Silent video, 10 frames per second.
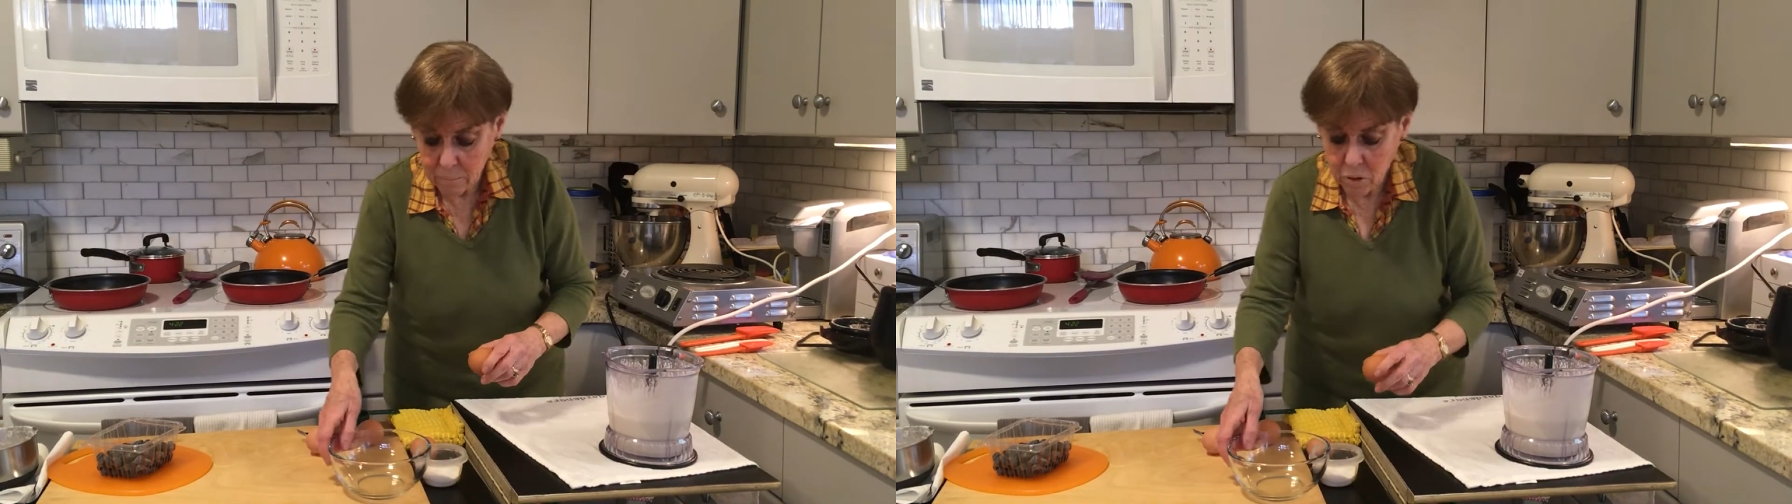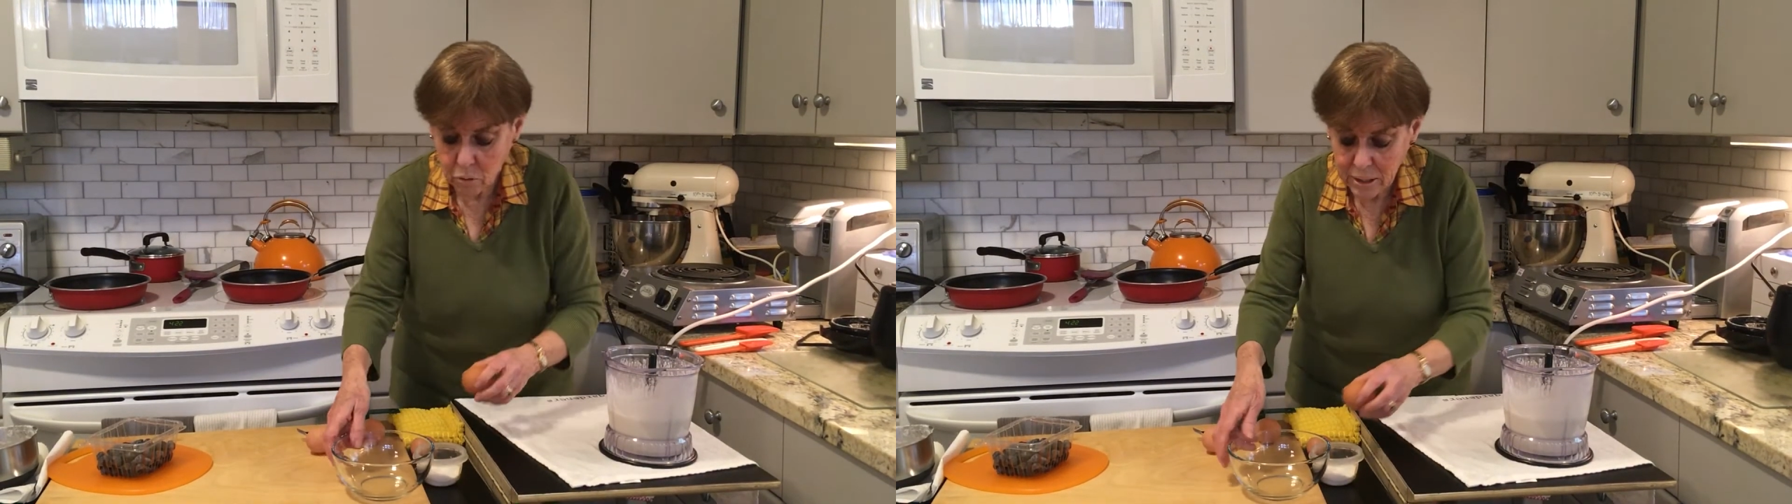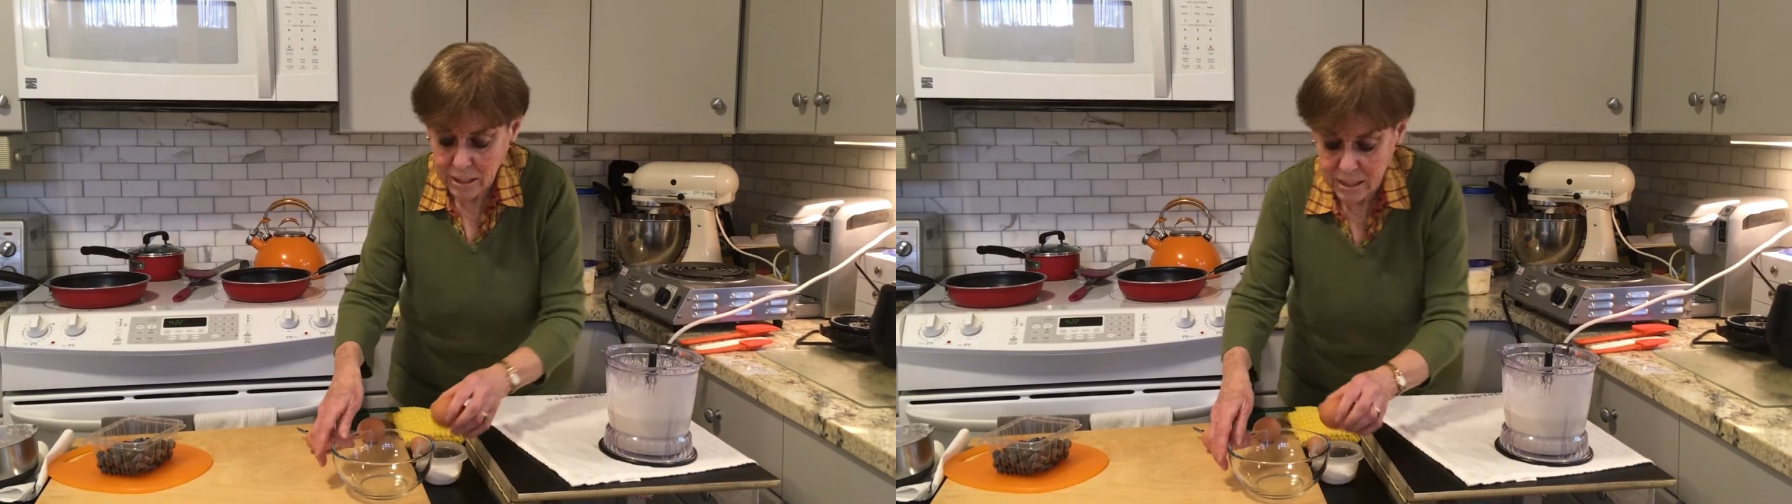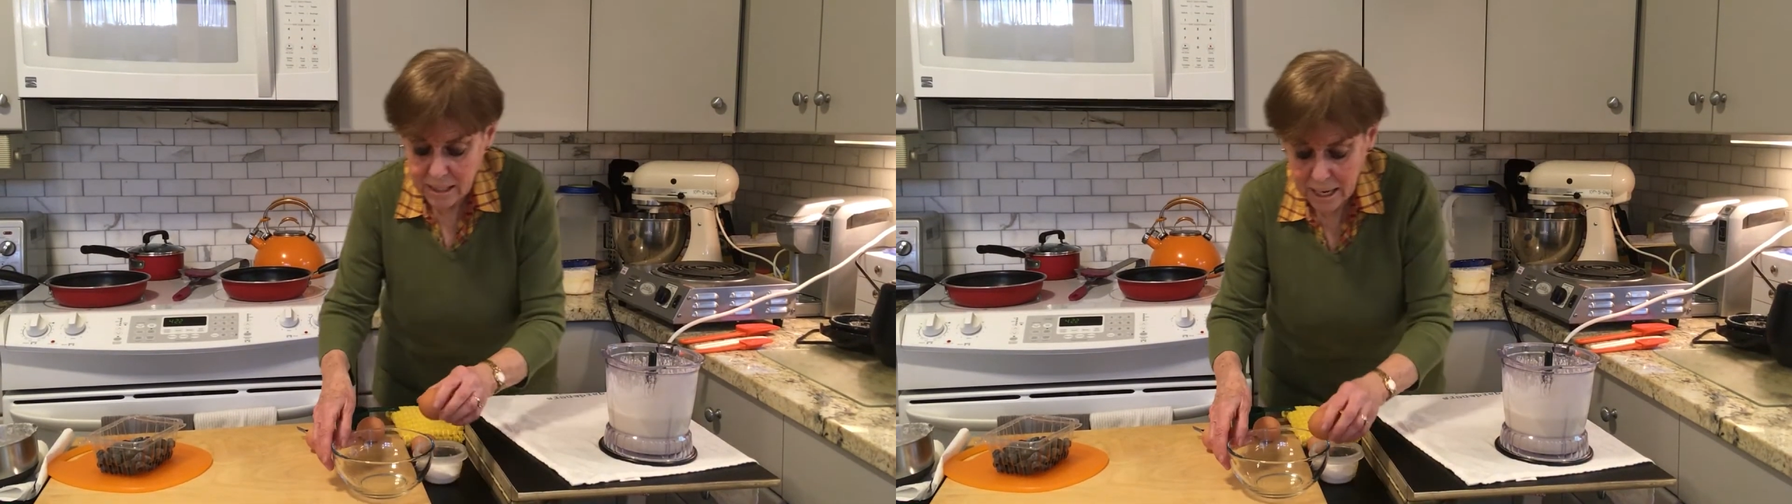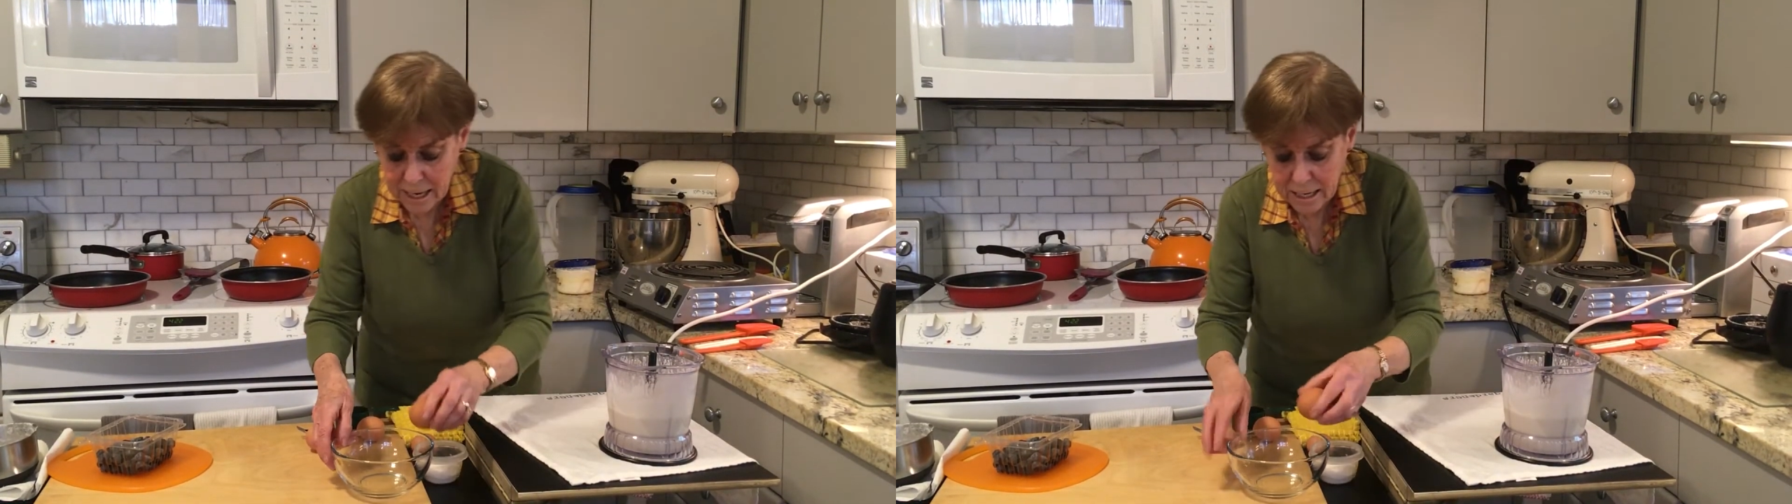going to
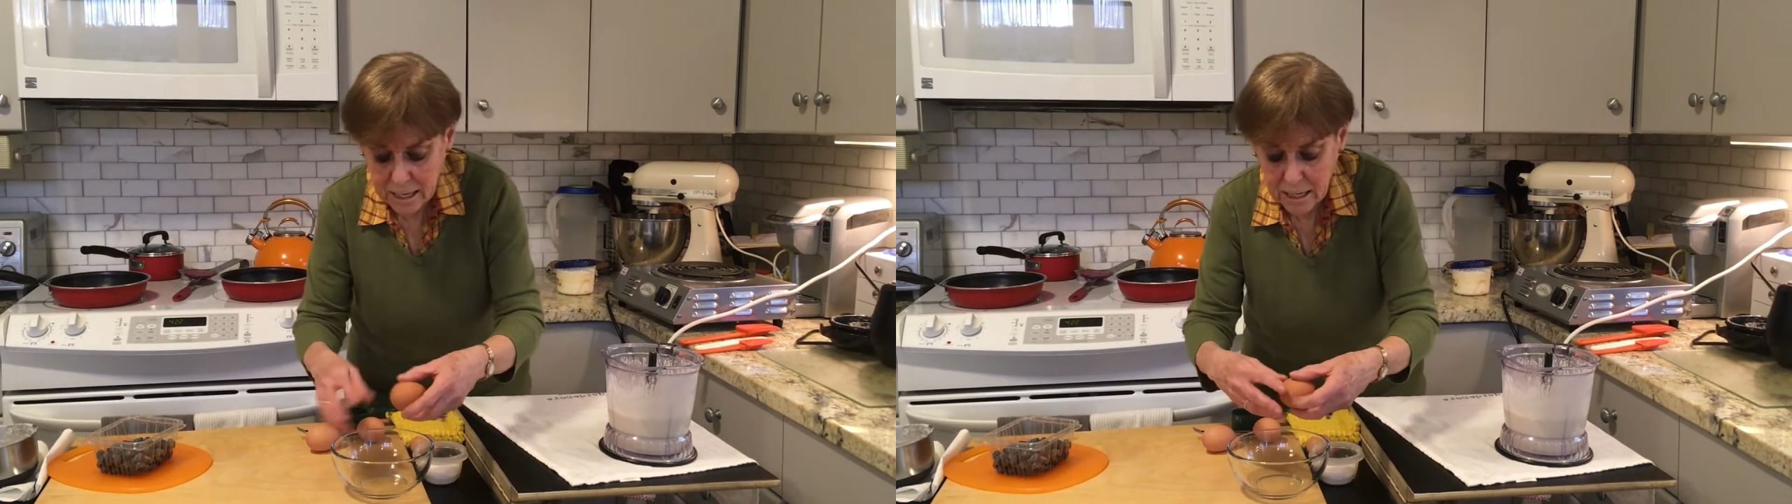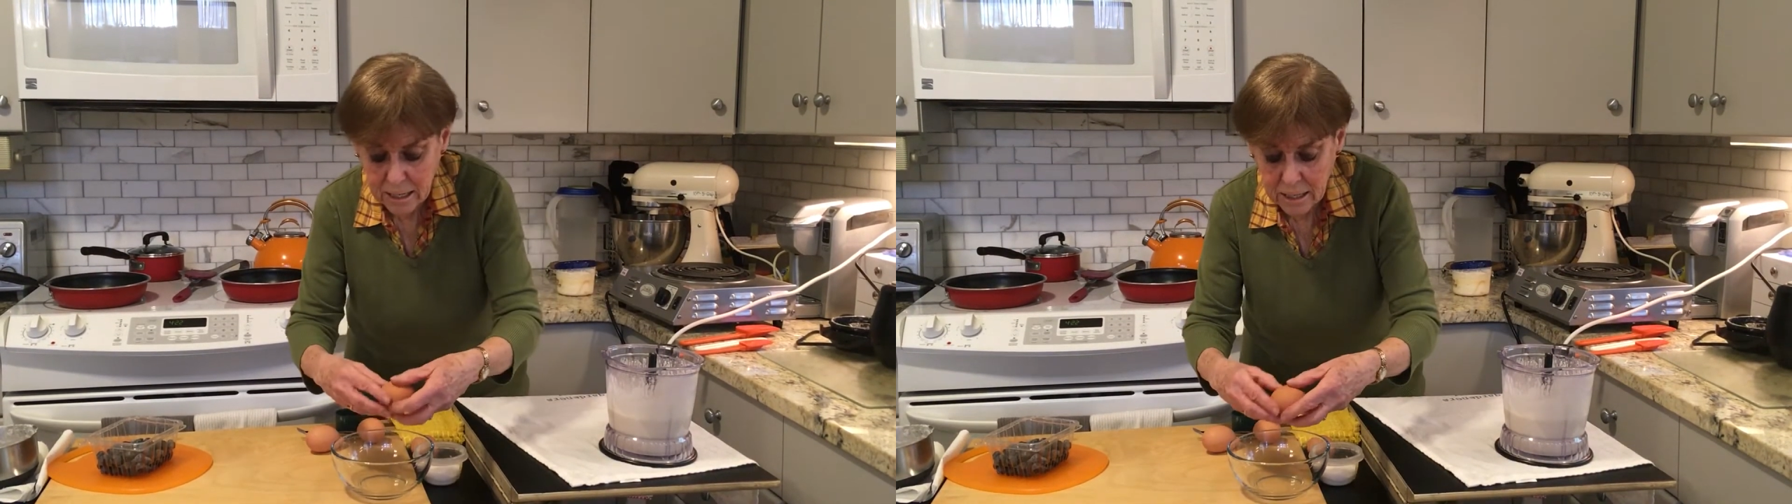take